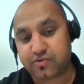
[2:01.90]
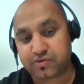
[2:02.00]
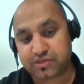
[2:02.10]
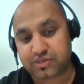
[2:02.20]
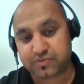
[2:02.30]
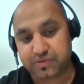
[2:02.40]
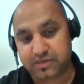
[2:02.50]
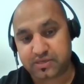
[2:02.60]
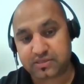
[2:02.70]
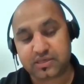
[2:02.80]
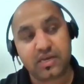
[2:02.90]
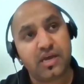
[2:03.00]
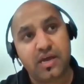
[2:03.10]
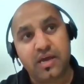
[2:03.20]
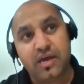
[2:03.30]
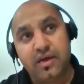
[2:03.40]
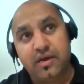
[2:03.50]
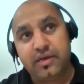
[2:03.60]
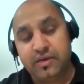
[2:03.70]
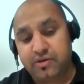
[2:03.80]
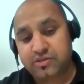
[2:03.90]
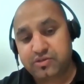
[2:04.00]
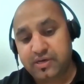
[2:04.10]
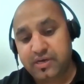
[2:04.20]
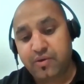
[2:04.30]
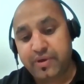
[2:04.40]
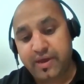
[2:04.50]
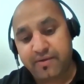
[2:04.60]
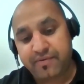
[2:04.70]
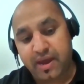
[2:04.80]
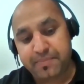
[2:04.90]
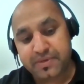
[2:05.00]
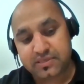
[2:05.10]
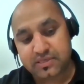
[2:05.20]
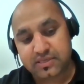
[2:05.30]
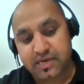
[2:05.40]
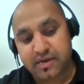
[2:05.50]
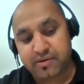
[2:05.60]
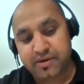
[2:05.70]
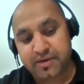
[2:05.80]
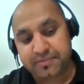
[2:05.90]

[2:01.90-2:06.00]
courses with us. In Australia, we have campuses around